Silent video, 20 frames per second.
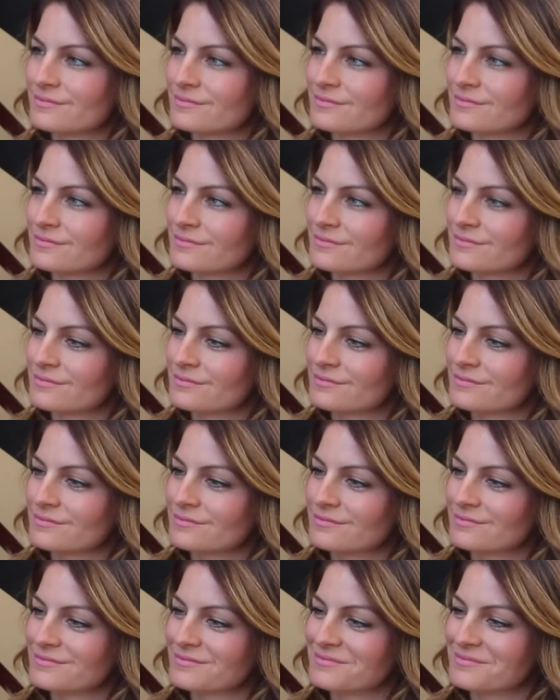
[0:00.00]

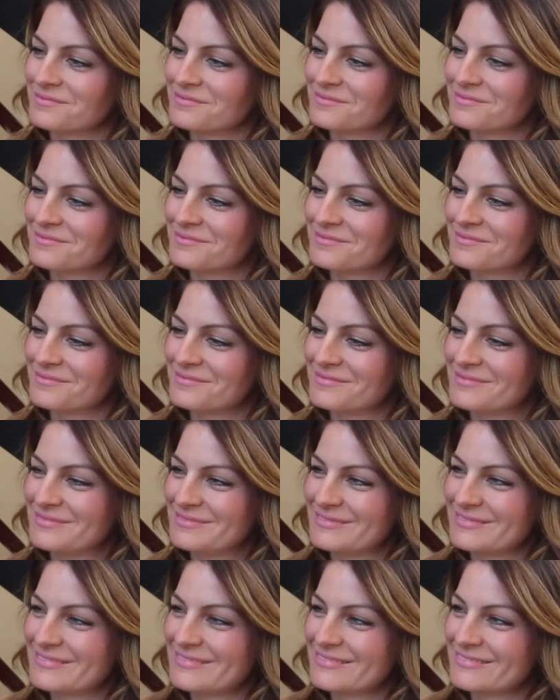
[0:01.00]

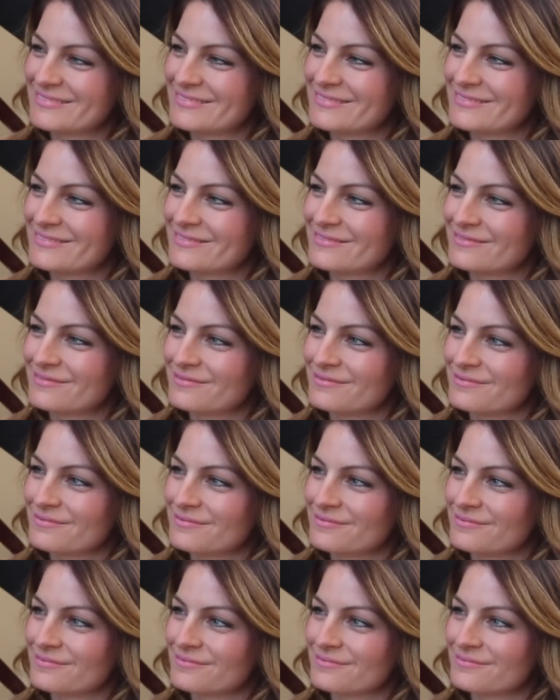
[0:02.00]

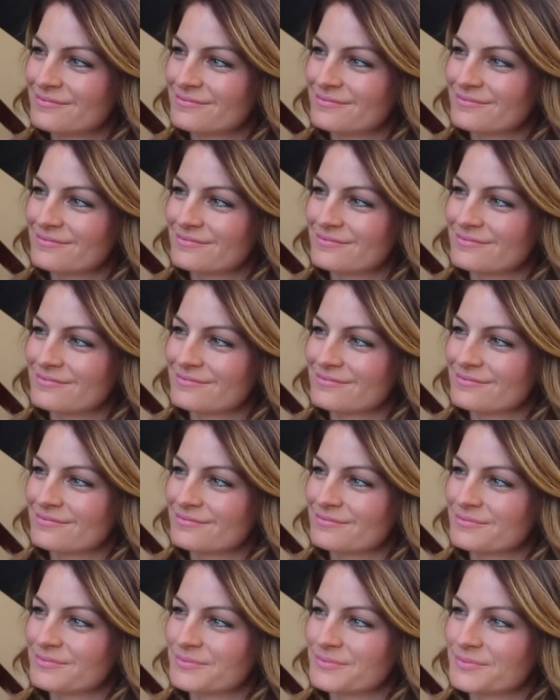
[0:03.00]

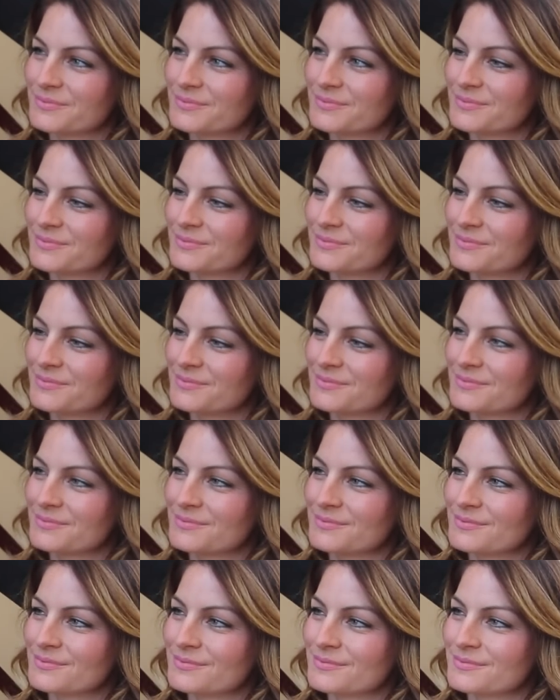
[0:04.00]

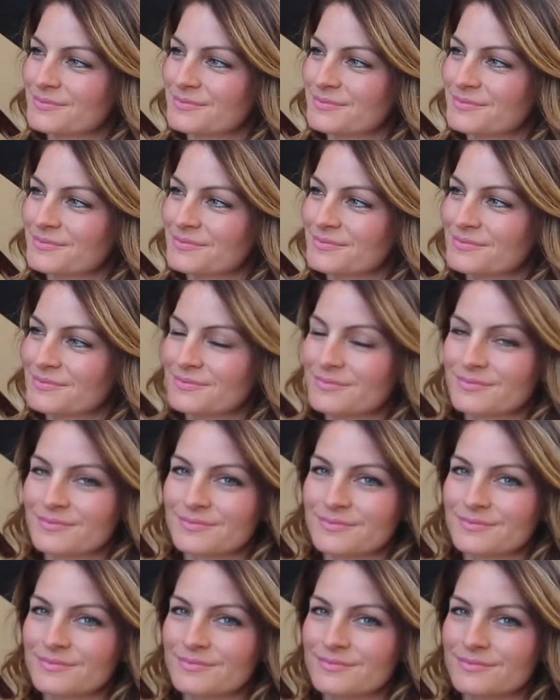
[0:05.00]

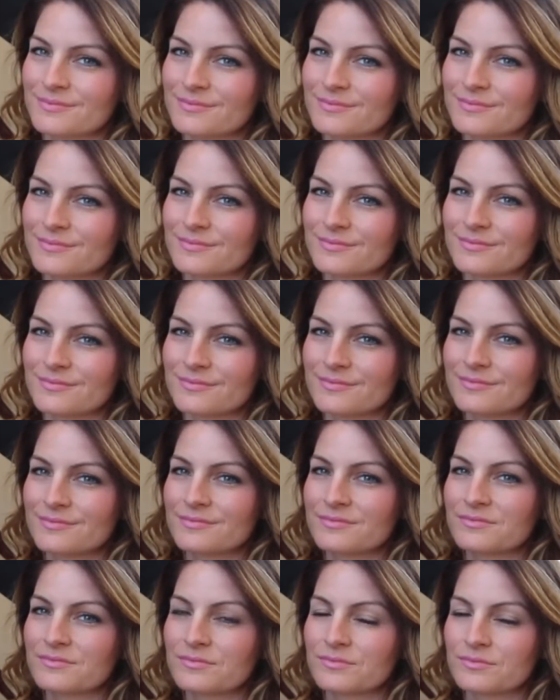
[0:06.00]

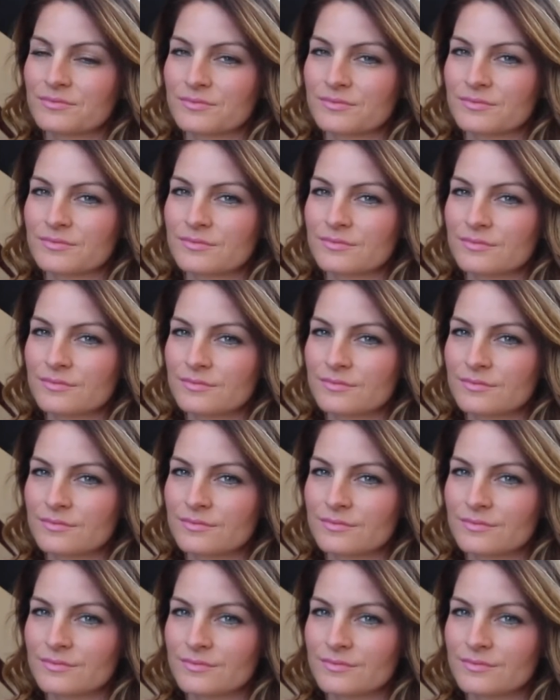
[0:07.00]
This person isn't speaking.